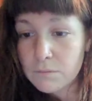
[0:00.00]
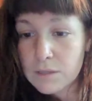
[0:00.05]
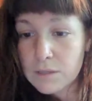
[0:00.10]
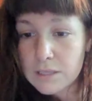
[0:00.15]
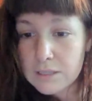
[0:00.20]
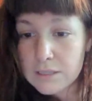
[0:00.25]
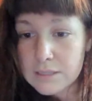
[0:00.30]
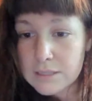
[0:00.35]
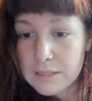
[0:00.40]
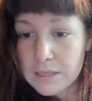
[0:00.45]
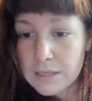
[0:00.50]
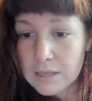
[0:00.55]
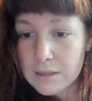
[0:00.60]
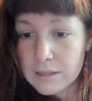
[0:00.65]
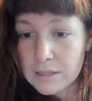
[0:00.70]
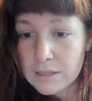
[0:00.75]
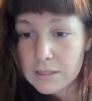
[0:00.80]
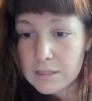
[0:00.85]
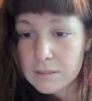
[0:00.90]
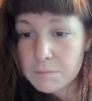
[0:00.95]
We can say
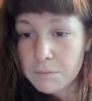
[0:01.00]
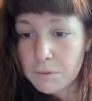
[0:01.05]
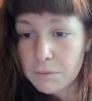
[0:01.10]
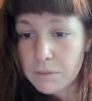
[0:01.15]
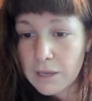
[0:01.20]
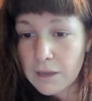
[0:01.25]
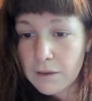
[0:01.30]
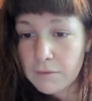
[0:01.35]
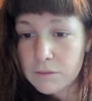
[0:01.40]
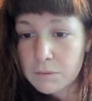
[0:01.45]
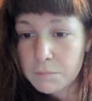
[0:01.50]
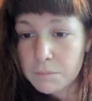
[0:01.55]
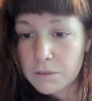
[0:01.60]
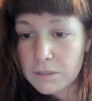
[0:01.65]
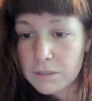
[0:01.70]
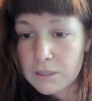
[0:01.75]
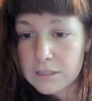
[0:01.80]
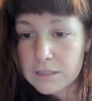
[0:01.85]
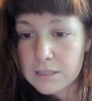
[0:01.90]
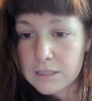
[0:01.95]
things, but we have to
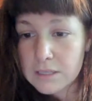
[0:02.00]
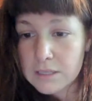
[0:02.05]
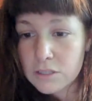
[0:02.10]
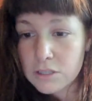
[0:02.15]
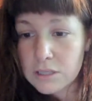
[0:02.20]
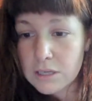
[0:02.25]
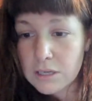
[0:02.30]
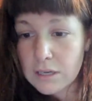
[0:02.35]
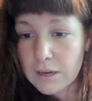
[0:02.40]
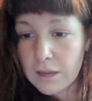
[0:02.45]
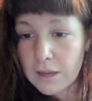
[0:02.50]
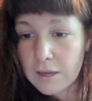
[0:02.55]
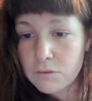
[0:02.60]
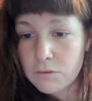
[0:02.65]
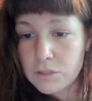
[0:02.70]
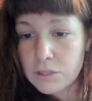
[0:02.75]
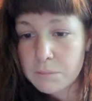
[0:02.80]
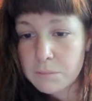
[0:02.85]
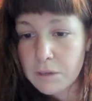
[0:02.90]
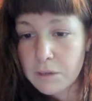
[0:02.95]
put intention and
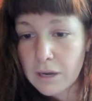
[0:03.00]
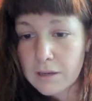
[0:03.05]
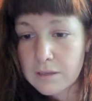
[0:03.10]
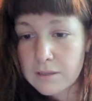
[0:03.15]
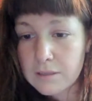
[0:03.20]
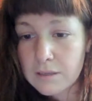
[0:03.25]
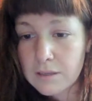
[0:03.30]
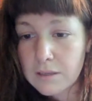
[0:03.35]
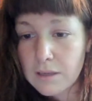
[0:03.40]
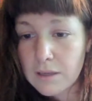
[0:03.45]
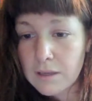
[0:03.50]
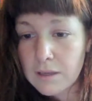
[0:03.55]
energy behind it.